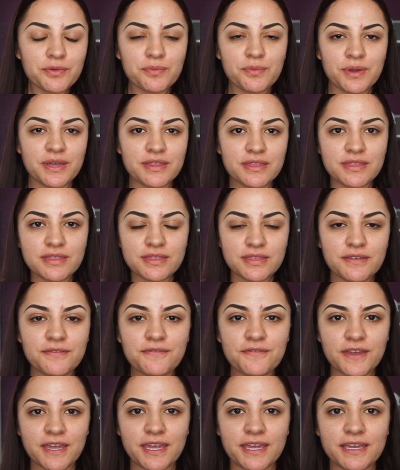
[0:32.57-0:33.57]
with the
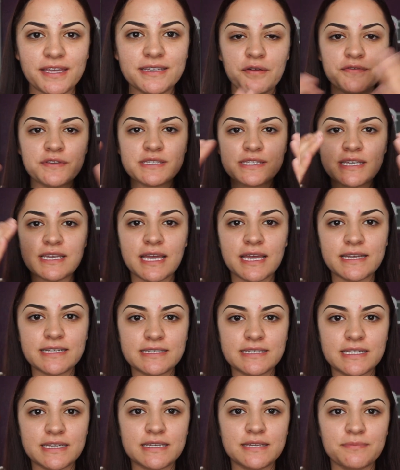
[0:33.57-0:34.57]
face. Obviously I
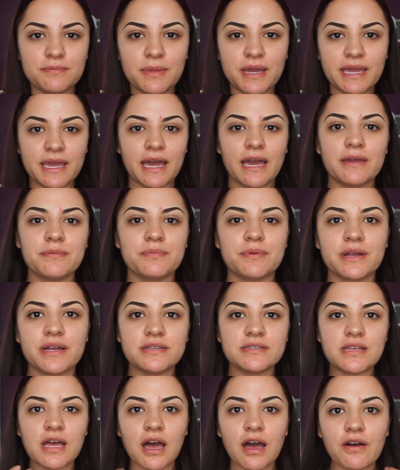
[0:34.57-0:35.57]
did my
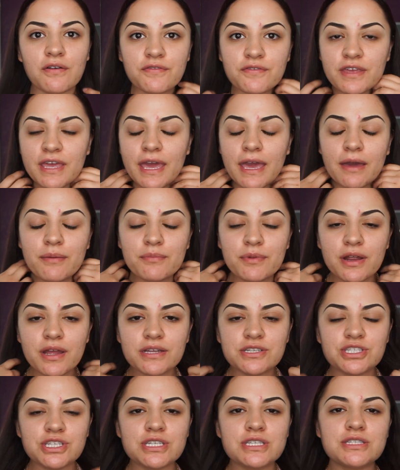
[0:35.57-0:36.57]
eyebrows off
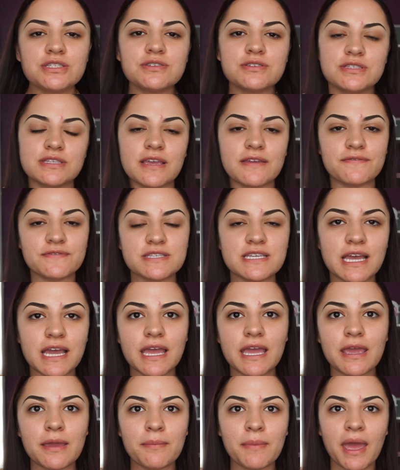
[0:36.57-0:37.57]
camera just to save
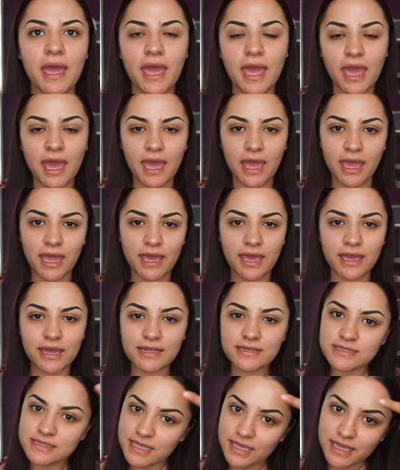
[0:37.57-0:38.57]
time
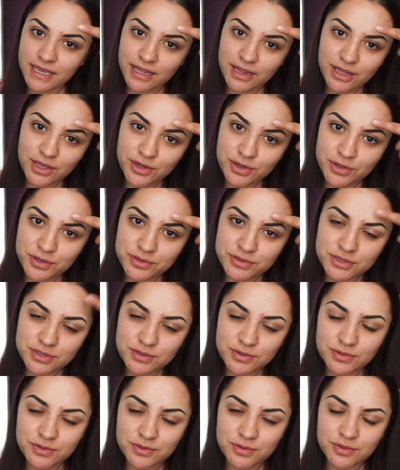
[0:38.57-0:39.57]
and say hello
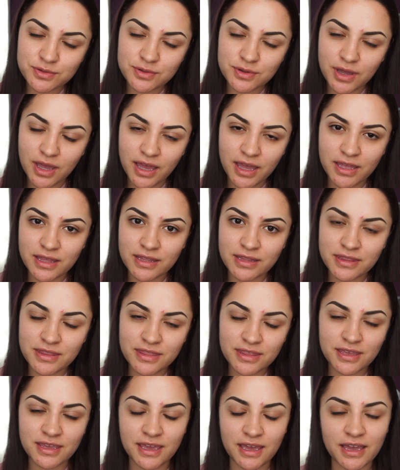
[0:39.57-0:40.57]
to
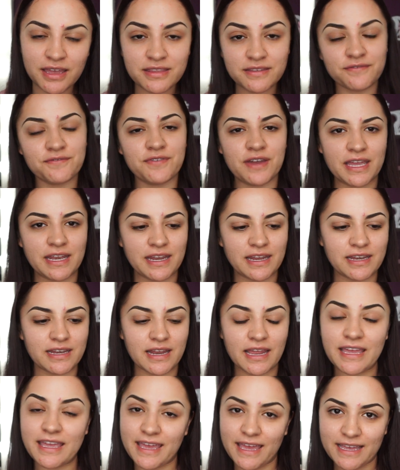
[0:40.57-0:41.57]
the
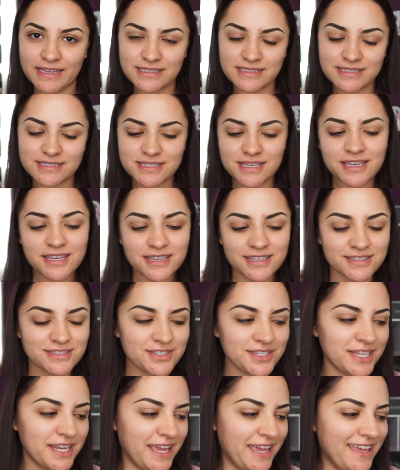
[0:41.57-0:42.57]
uninvited guest
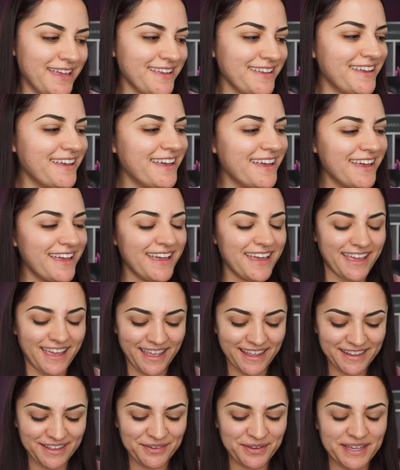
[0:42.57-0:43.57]
today.
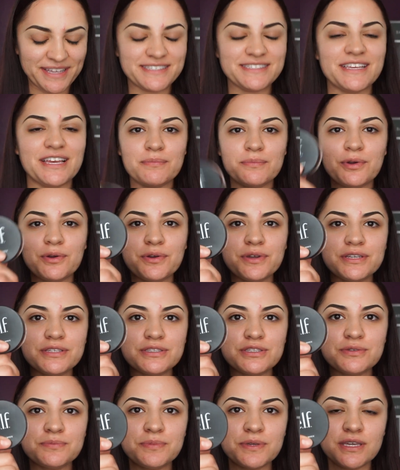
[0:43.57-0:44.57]
Anyways, I'm going
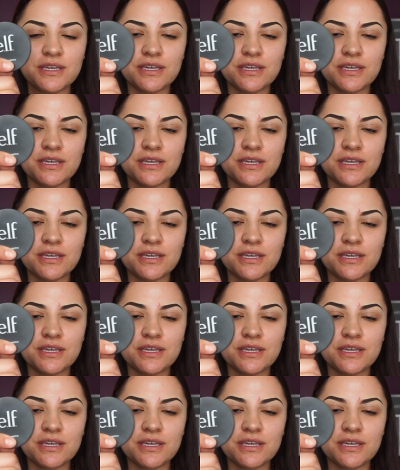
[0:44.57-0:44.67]
to be